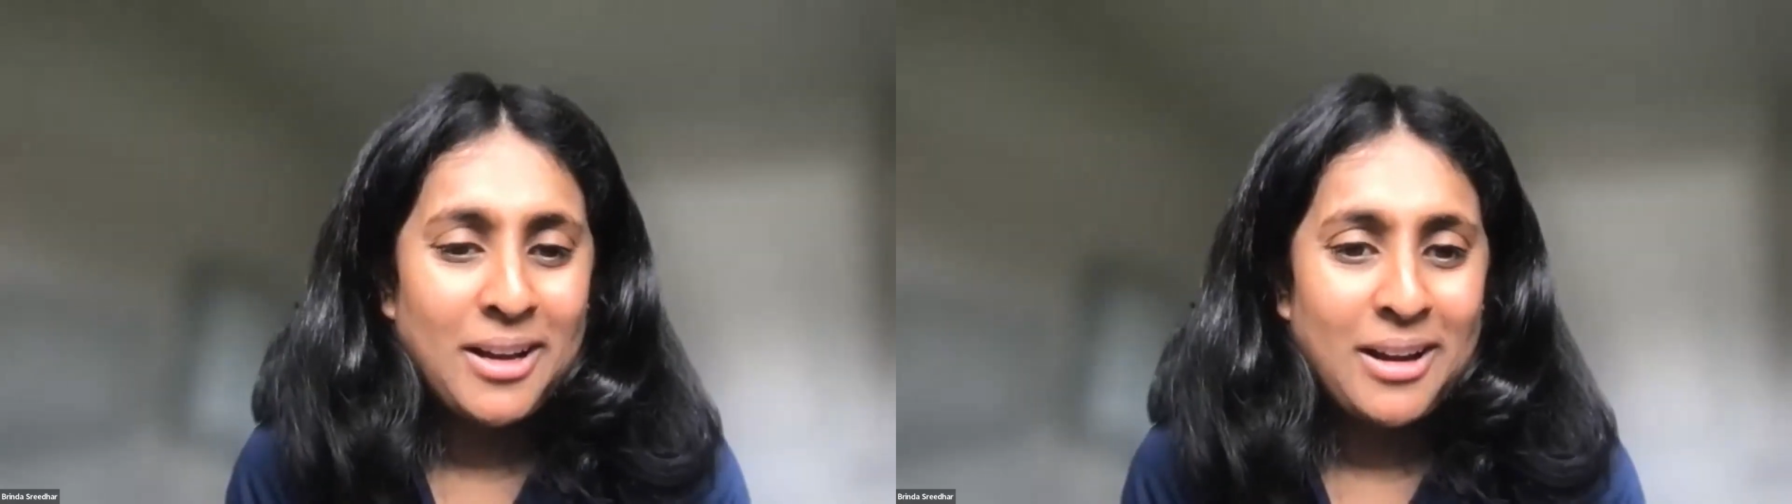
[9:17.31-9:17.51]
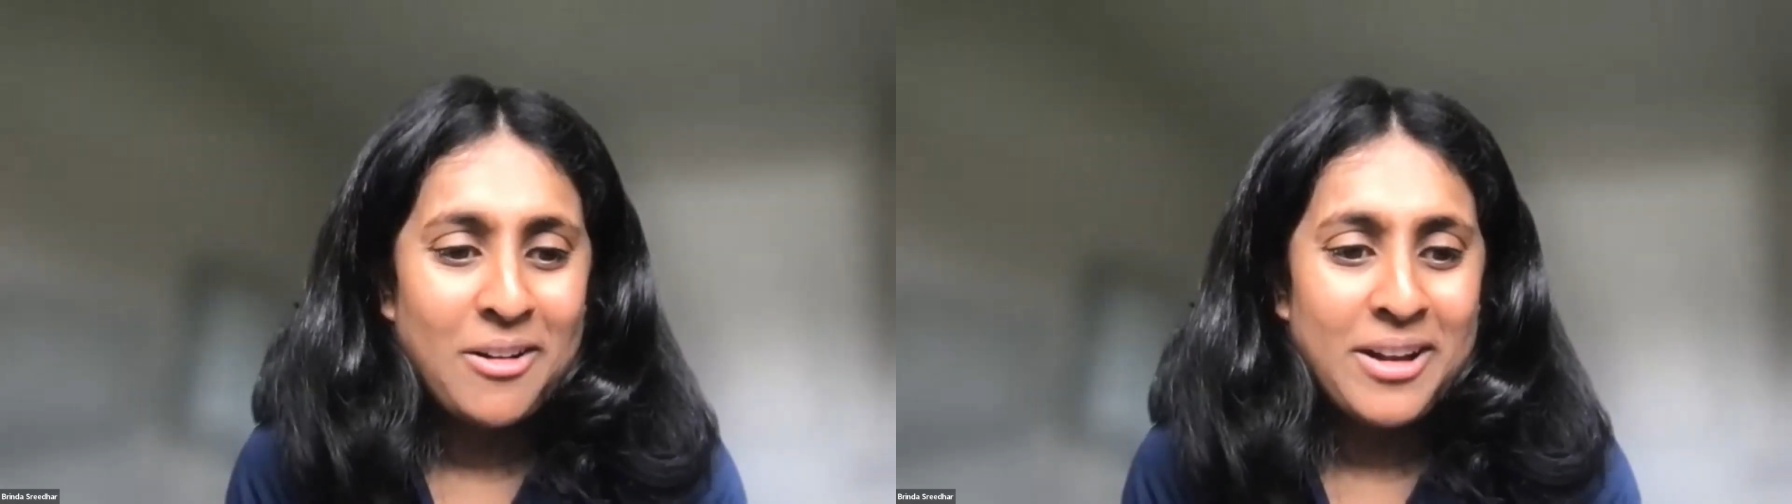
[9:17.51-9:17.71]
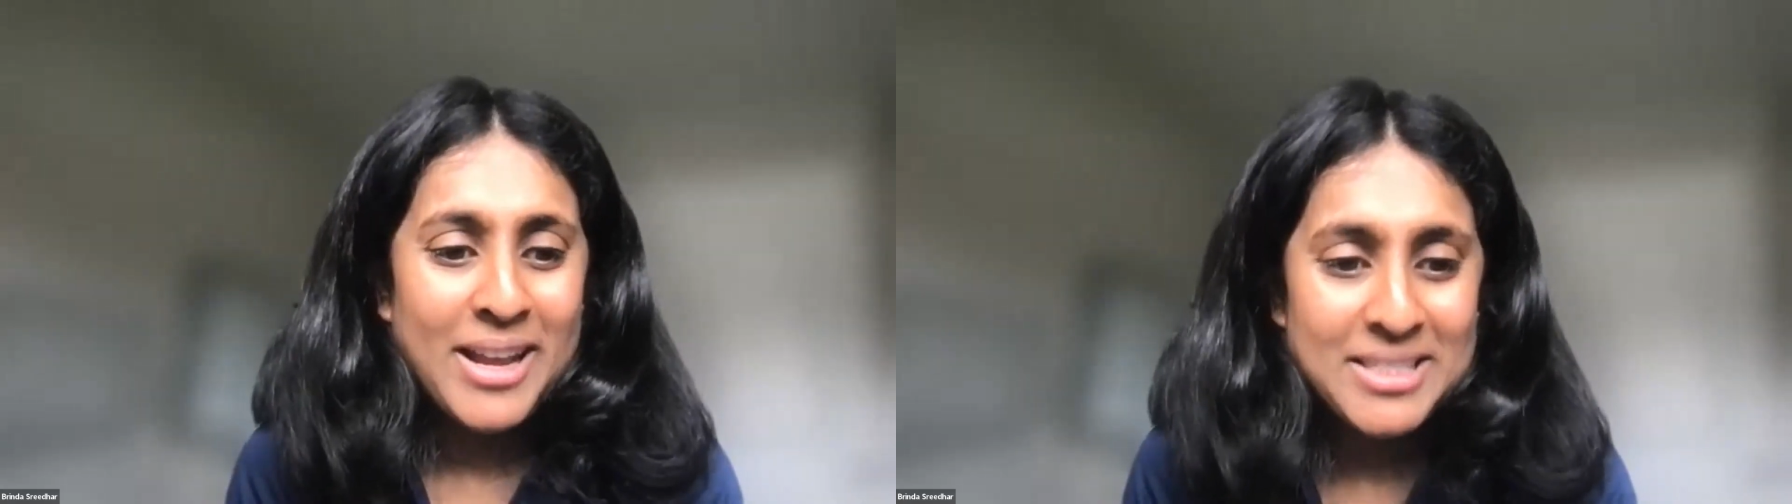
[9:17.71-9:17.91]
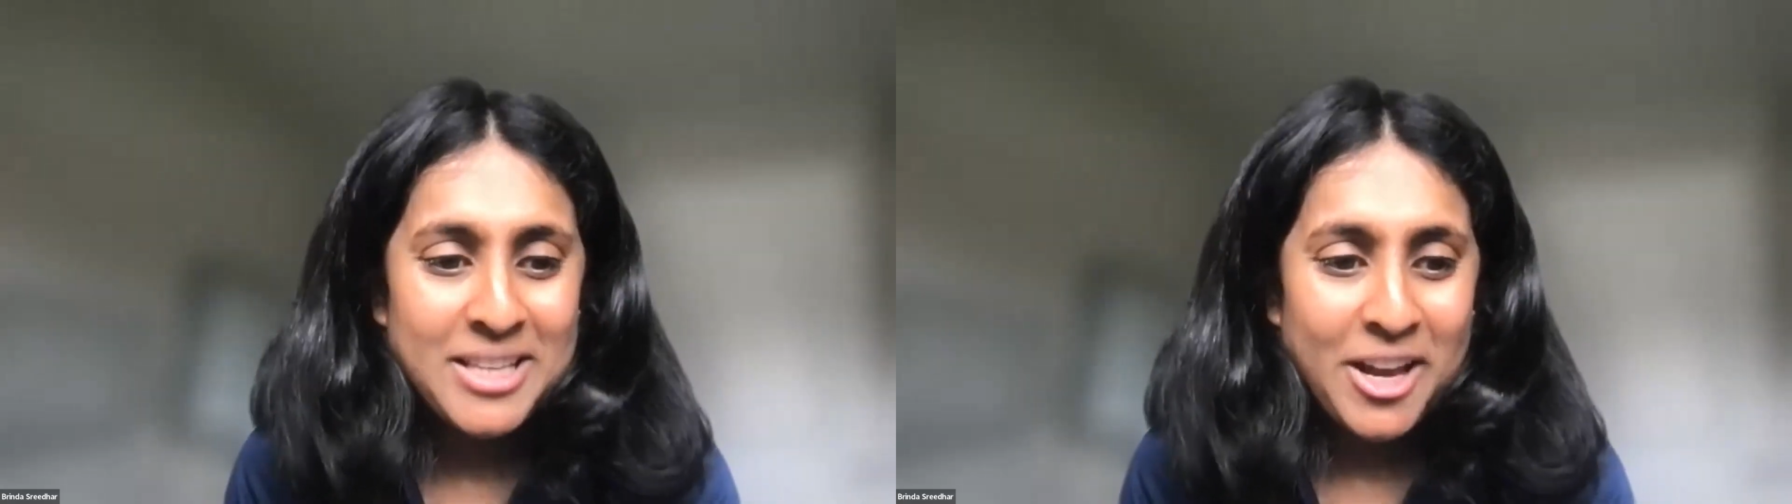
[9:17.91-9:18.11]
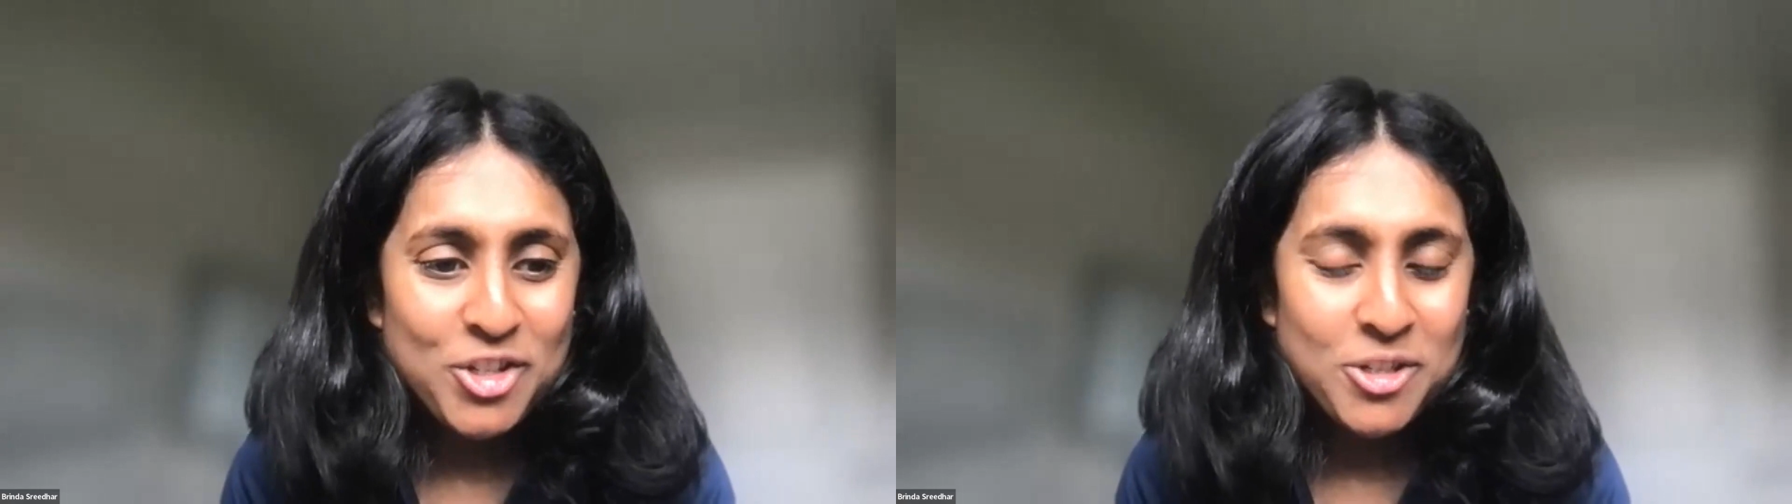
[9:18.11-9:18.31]
our next
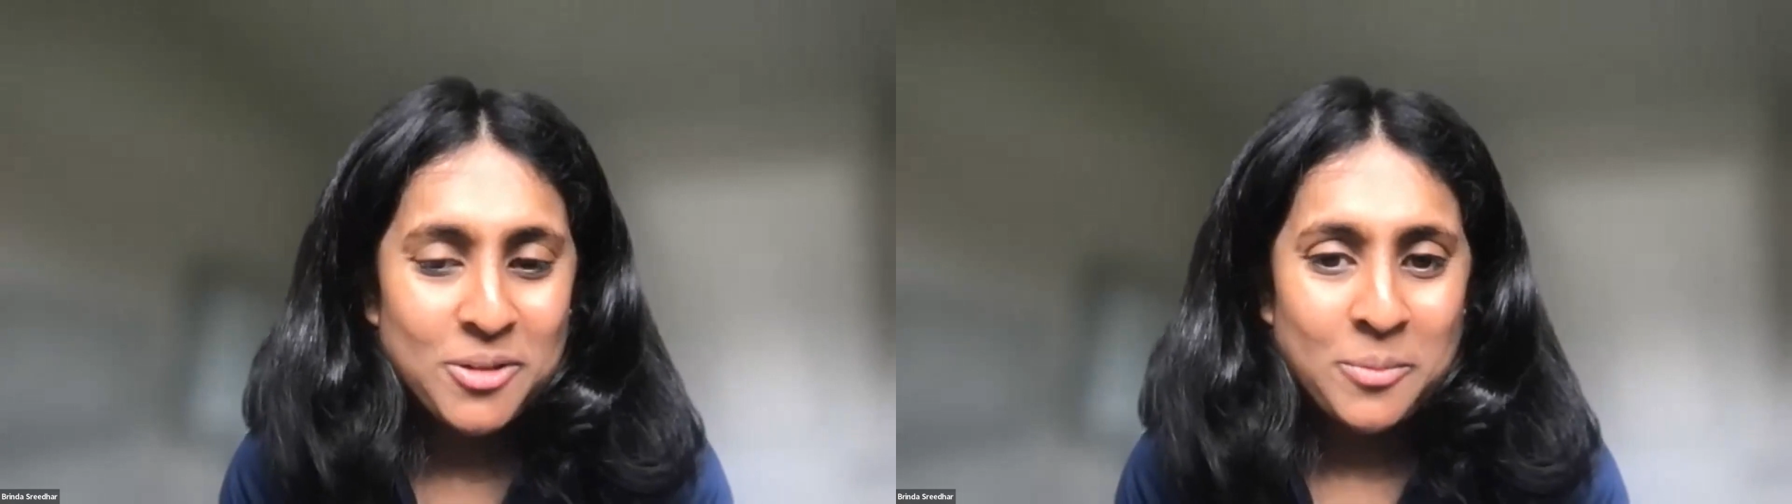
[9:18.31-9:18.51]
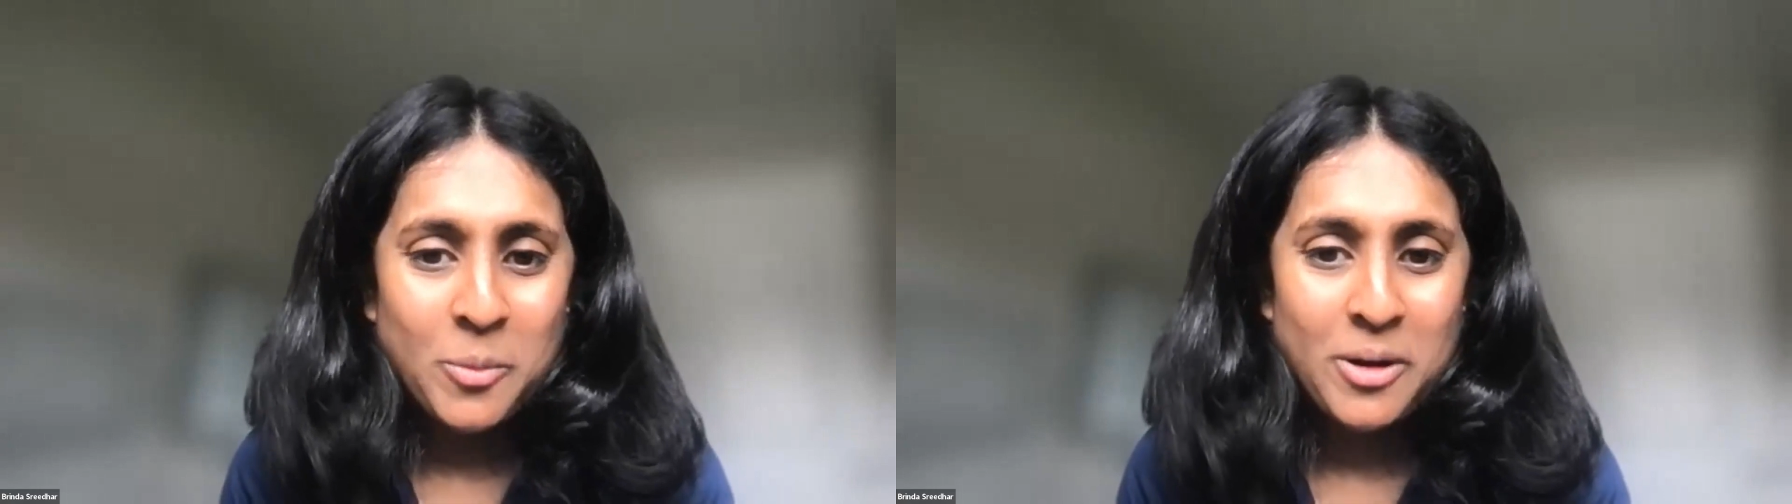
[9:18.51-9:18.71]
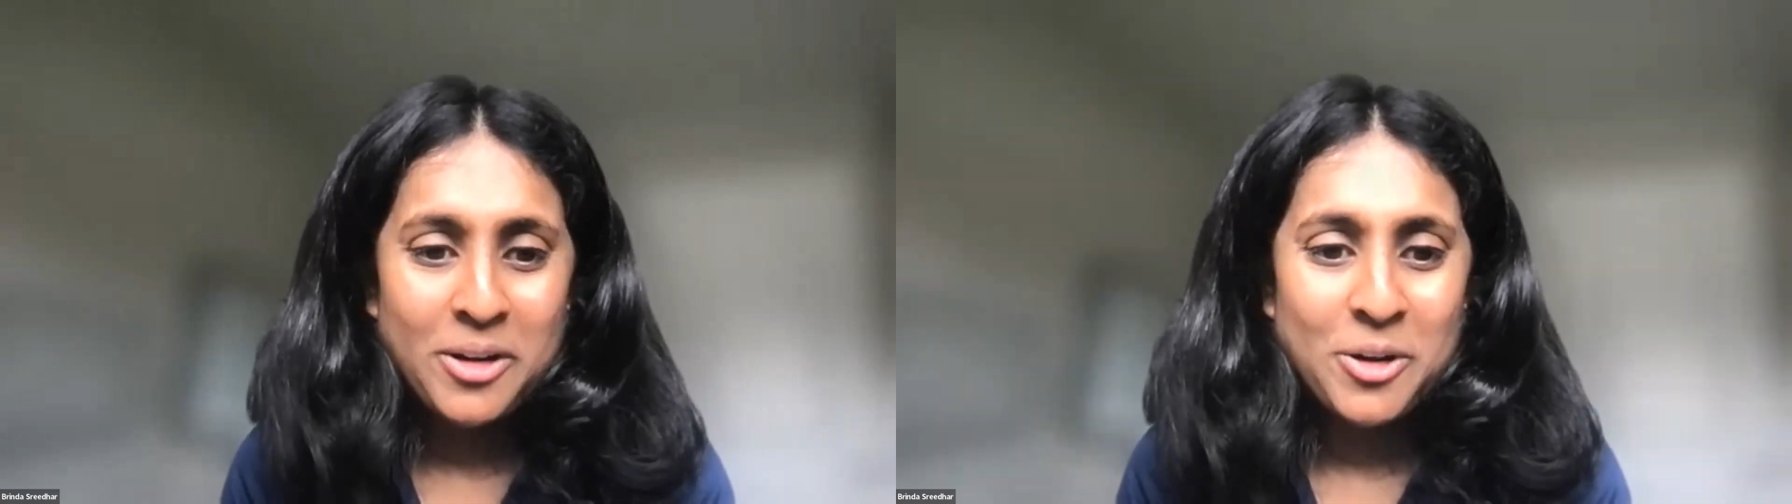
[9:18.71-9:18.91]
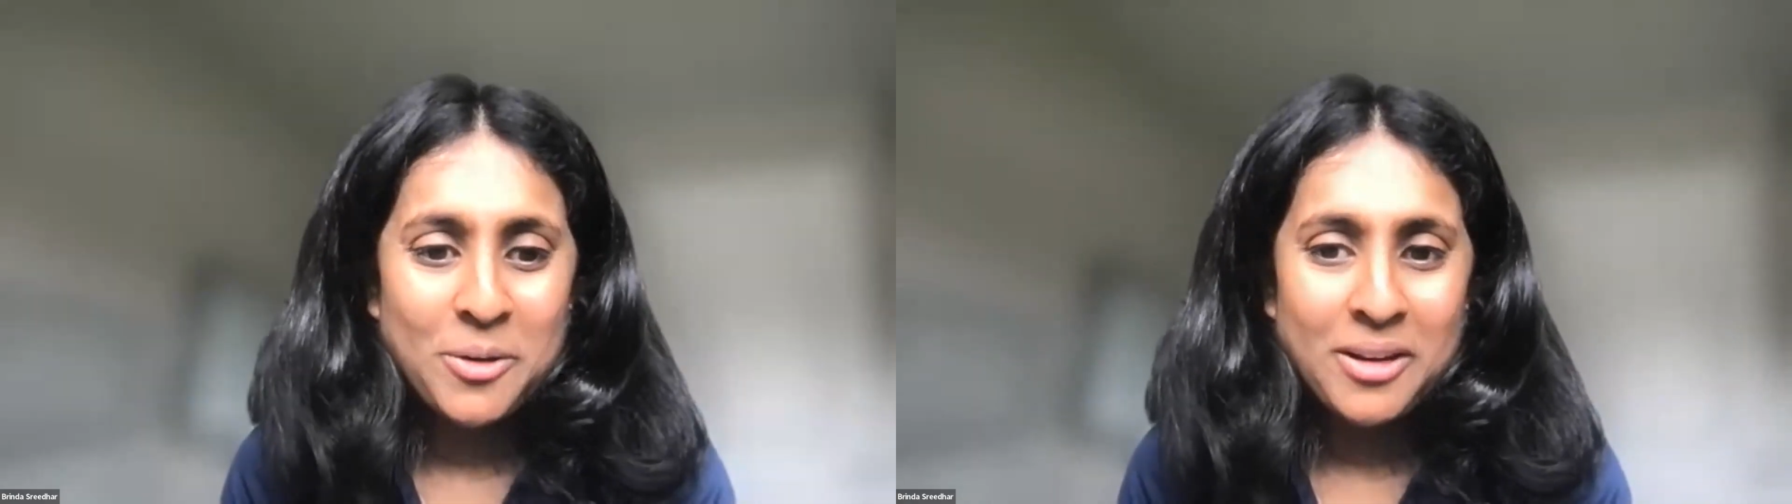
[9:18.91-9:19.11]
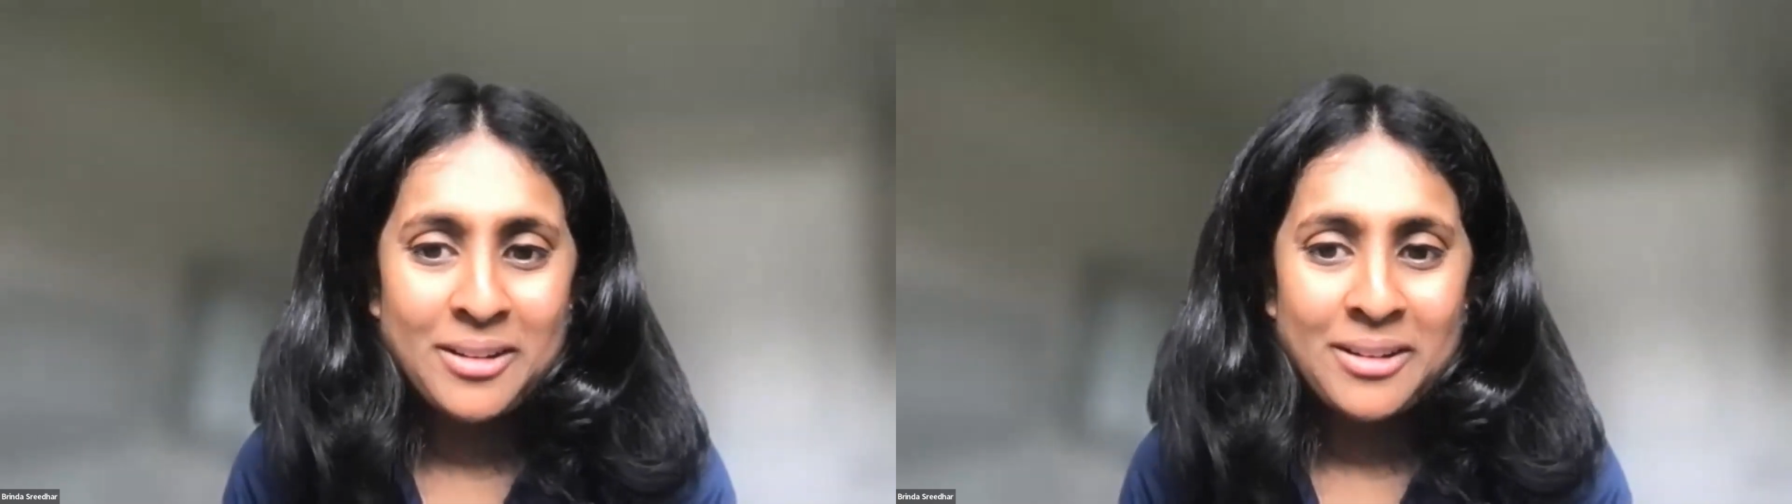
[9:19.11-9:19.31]
section where you
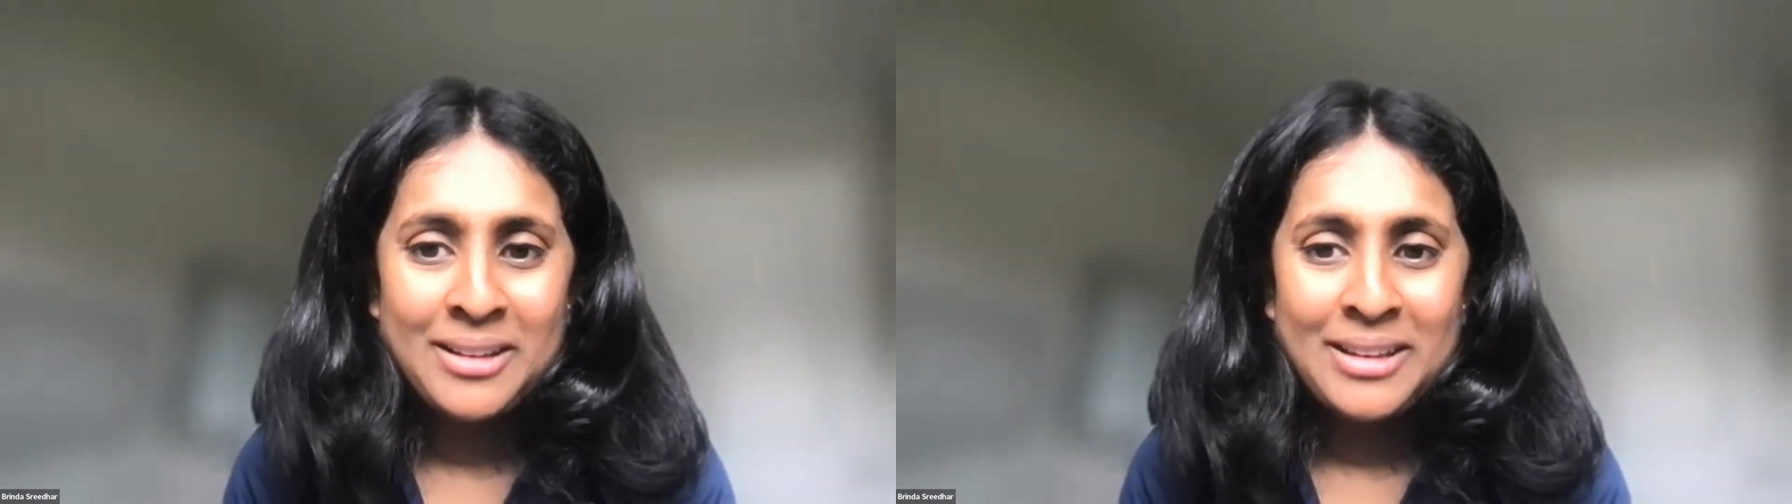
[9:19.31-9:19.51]
can,